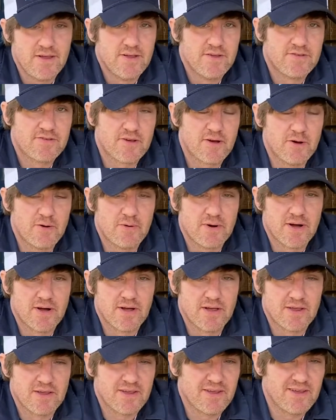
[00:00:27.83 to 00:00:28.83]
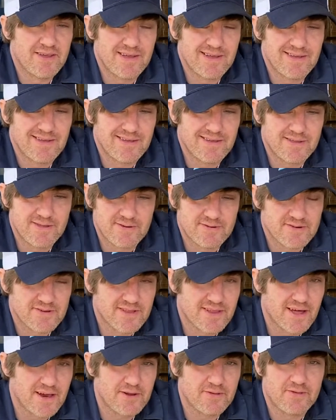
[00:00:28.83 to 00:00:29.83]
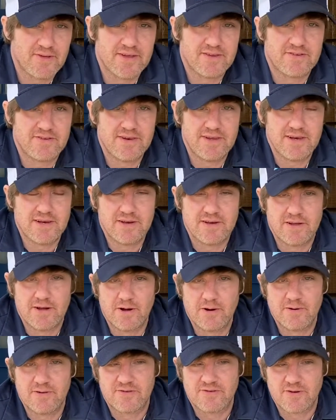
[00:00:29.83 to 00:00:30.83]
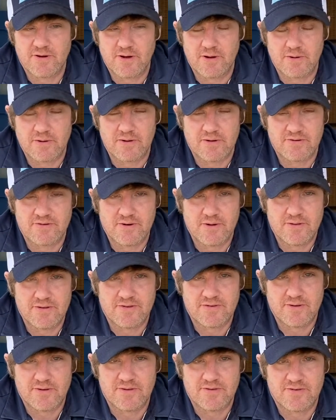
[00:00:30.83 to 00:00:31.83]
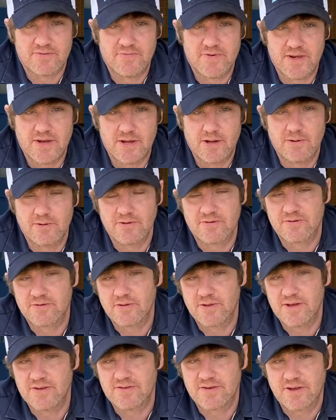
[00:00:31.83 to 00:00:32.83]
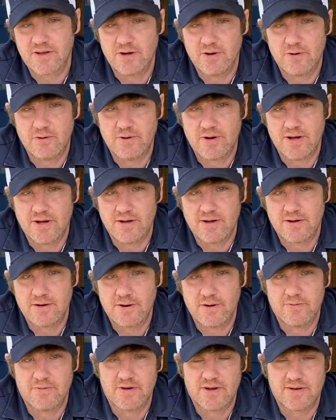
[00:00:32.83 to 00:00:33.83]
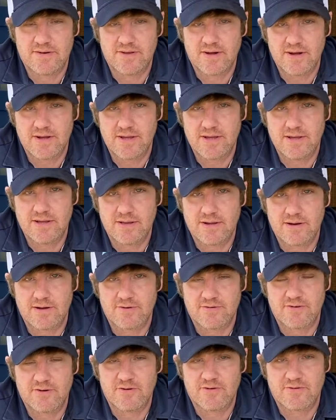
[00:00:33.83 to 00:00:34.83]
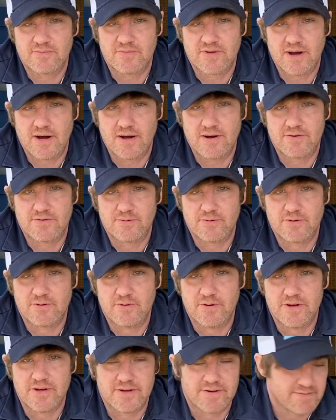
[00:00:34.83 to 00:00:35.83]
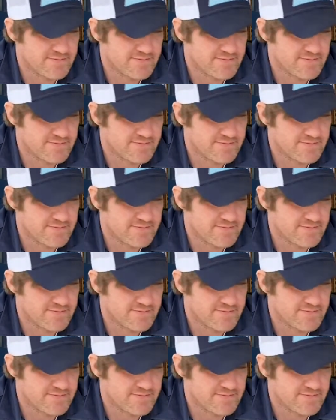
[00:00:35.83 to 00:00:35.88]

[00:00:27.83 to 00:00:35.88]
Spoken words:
so there's a lot of things you need to know, and so I'll show this on this video. So let's go over to Ducky and I'll show you some tires real quick.